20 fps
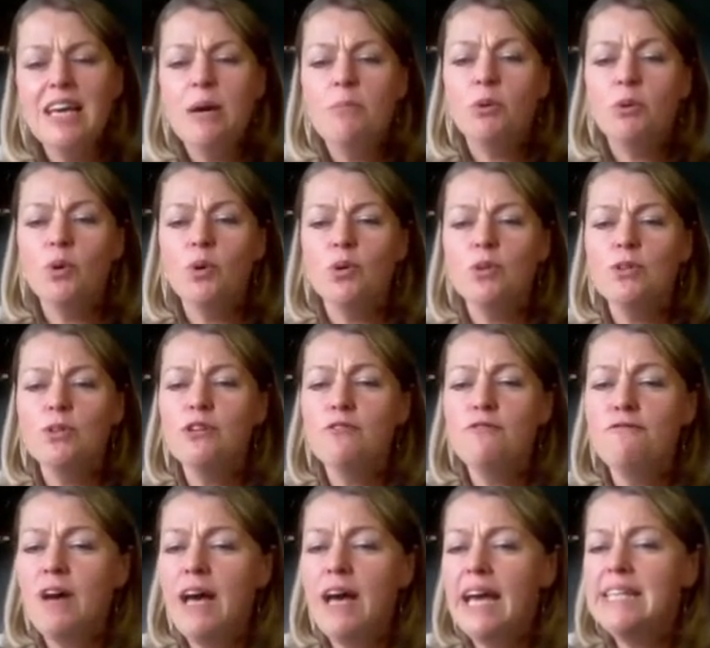but we also
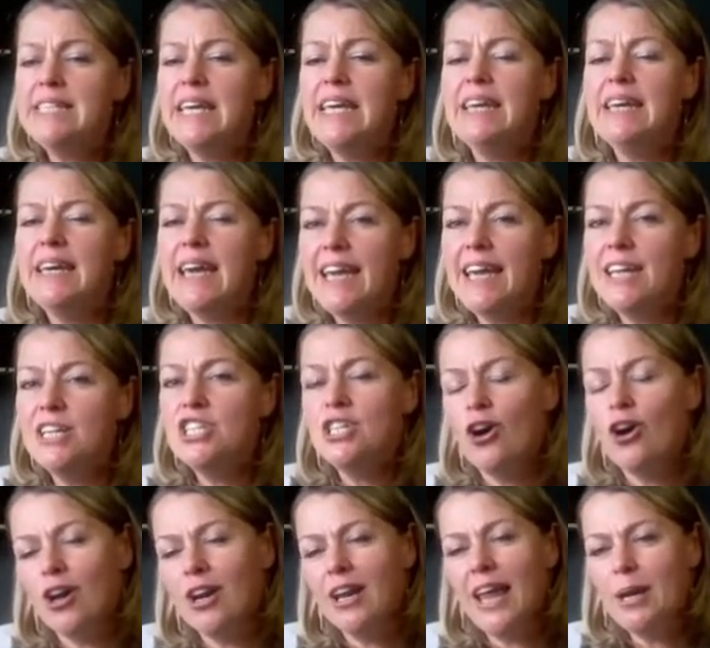find engaging
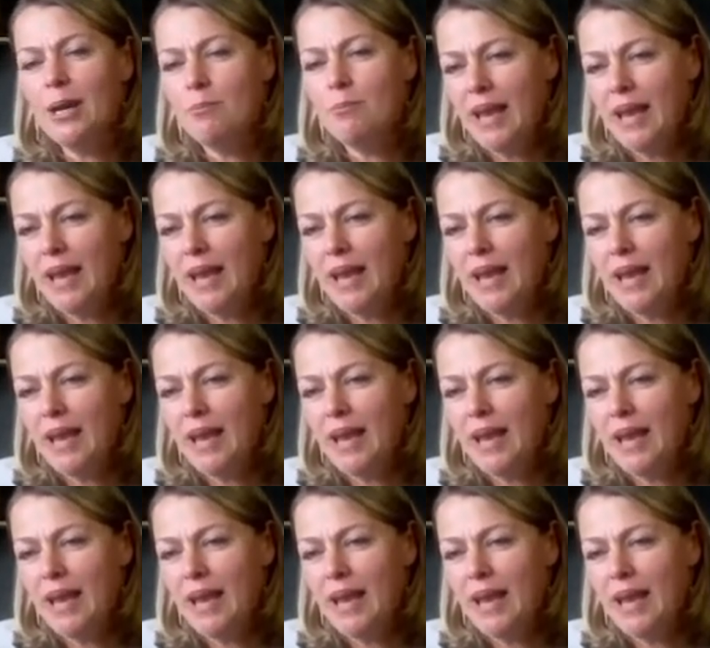online